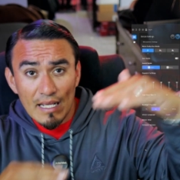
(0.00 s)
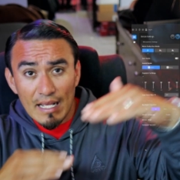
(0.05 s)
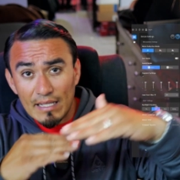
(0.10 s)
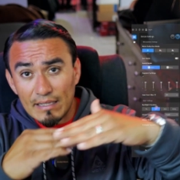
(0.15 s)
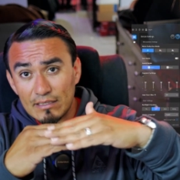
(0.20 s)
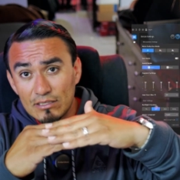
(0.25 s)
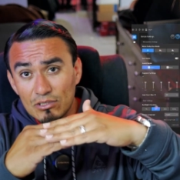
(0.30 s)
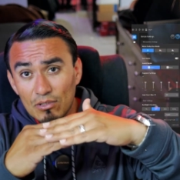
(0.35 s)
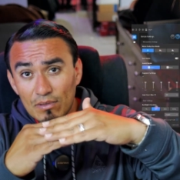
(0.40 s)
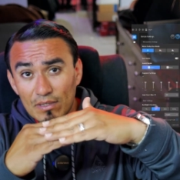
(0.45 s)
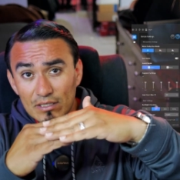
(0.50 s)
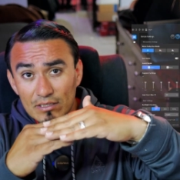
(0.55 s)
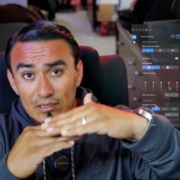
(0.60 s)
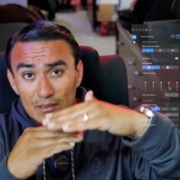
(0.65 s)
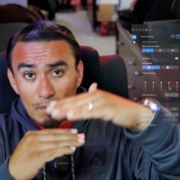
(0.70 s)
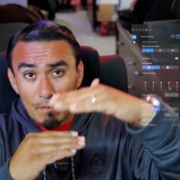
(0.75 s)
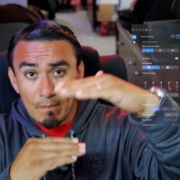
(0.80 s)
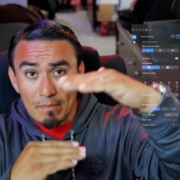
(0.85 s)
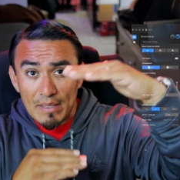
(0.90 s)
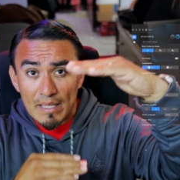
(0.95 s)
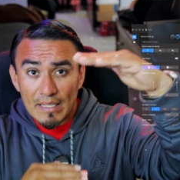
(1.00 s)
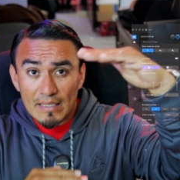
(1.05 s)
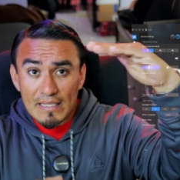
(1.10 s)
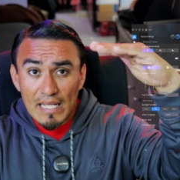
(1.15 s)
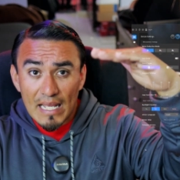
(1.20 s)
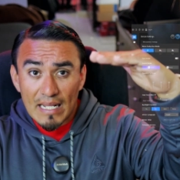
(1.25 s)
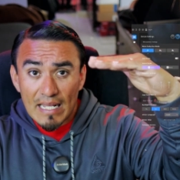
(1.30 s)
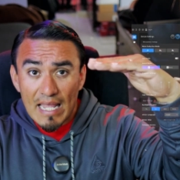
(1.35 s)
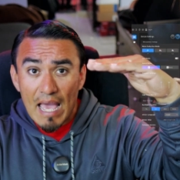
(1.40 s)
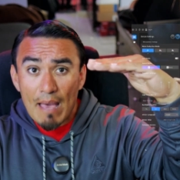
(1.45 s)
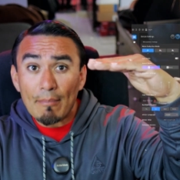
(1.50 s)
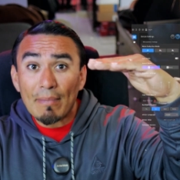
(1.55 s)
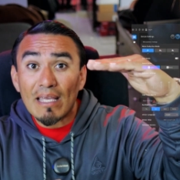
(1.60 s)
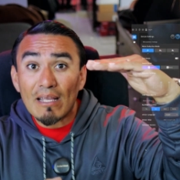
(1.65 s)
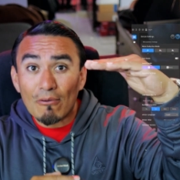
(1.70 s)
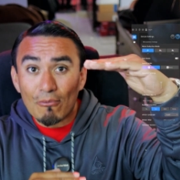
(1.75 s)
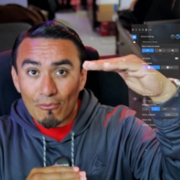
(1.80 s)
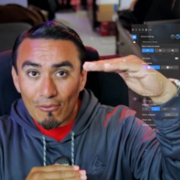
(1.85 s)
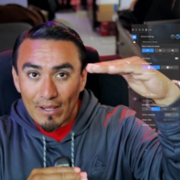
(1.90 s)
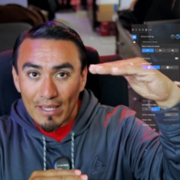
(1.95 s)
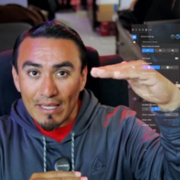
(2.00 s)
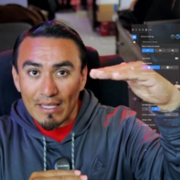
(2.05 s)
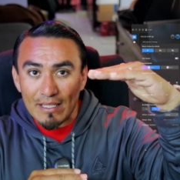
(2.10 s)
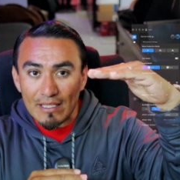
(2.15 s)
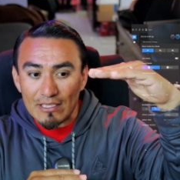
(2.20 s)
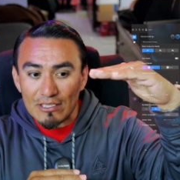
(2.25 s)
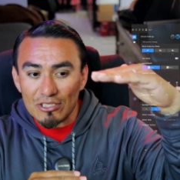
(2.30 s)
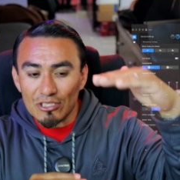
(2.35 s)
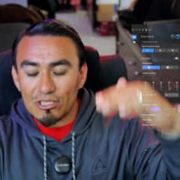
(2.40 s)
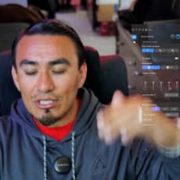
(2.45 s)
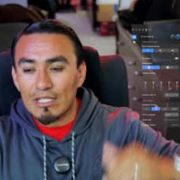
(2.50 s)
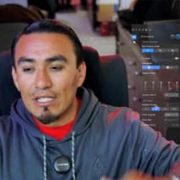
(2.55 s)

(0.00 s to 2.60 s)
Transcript: And so there's a big dynamic range